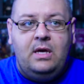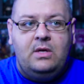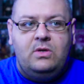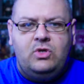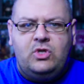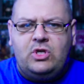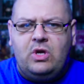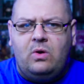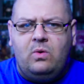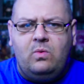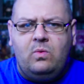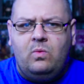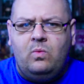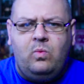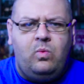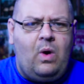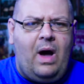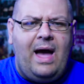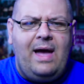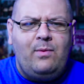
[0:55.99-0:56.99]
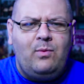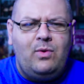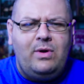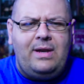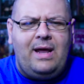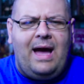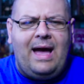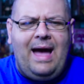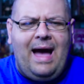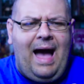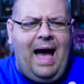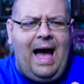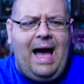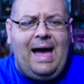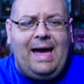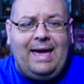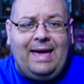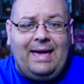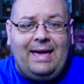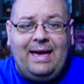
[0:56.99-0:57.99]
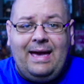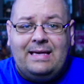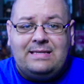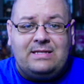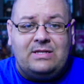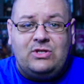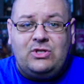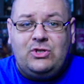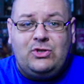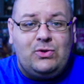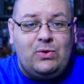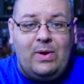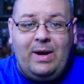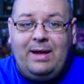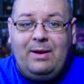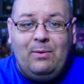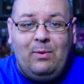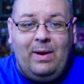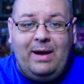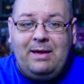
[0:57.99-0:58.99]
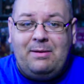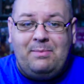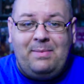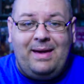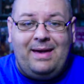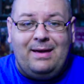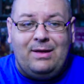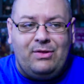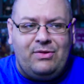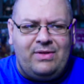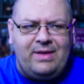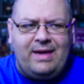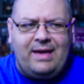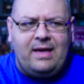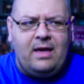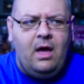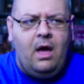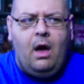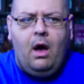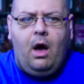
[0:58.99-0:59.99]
So why would I, as a straight white male, think,